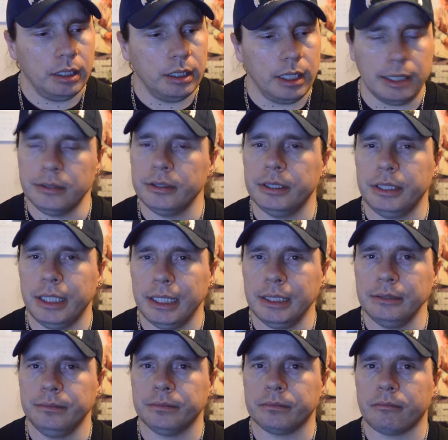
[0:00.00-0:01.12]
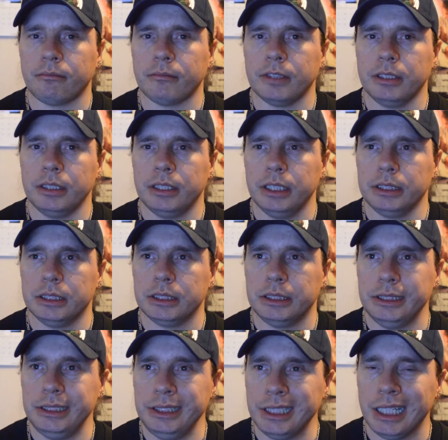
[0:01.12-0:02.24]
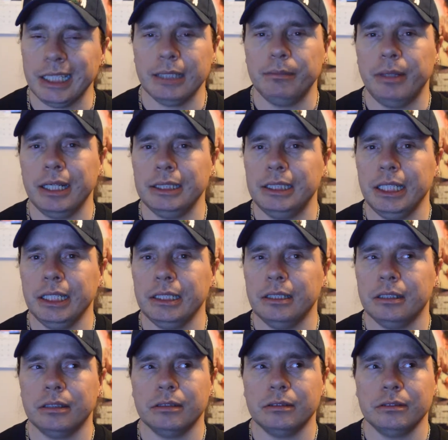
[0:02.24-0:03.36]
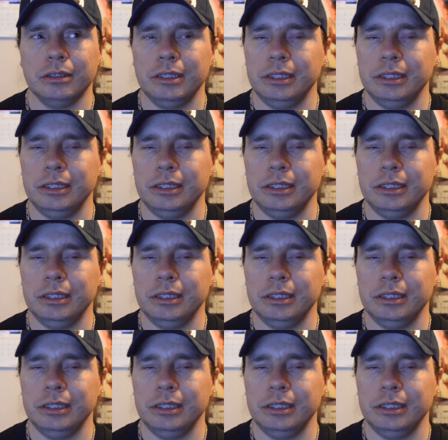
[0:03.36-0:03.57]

Other than that, this is not a bad day at all.